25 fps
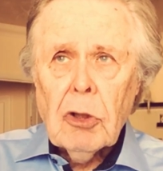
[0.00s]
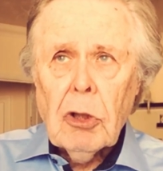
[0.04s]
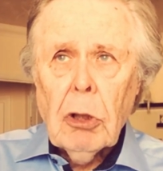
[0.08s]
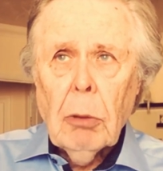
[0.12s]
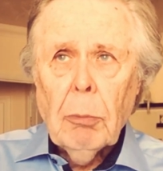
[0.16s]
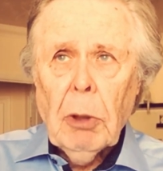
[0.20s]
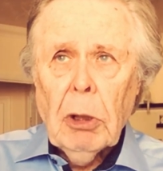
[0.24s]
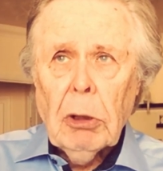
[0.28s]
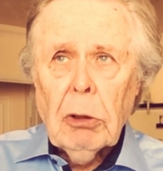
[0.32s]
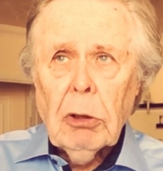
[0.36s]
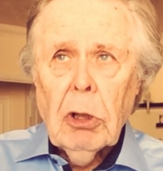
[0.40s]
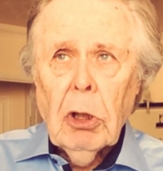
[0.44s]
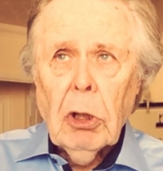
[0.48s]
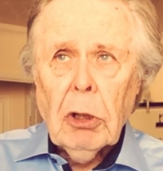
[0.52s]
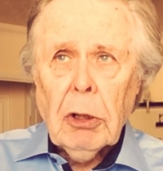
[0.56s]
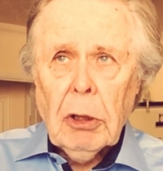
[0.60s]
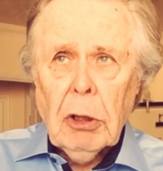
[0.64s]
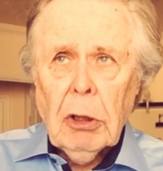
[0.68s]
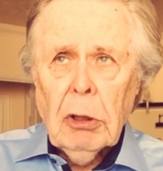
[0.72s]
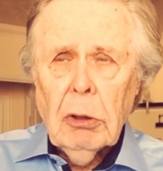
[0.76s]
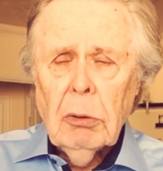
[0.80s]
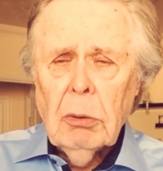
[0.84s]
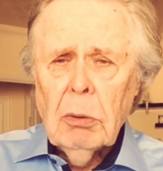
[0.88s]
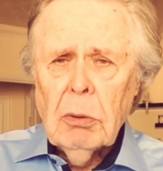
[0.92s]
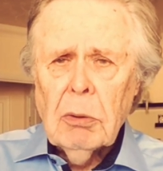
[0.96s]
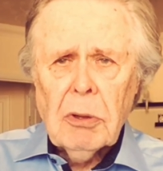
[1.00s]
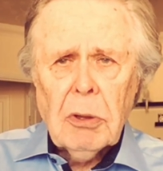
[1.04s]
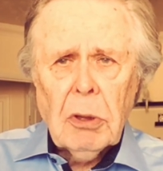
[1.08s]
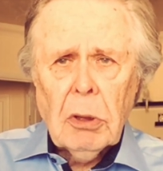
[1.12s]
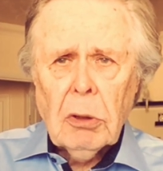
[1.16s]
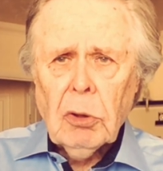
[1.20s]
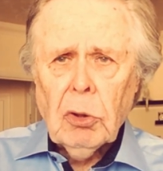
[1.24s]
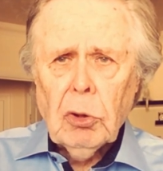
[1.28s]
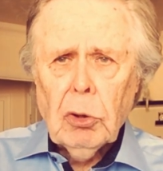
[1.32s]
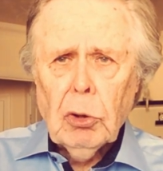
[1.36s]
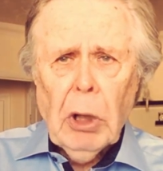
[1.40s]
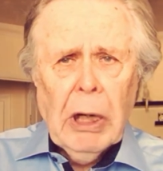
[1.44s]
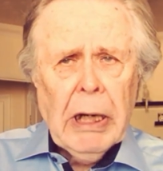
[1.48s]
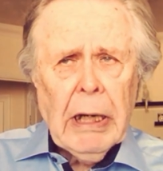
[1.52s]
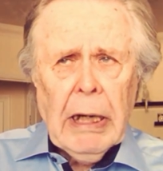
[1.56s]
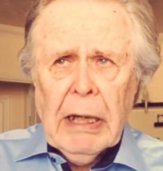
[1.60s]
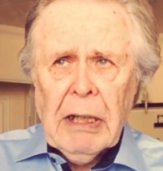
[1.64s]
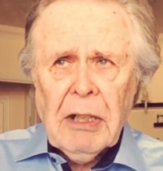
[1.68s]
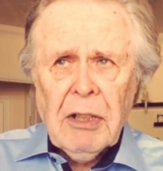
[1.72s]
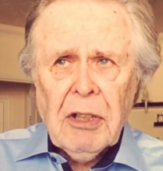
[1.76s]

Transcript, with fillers: Tom O'Connor, who was a great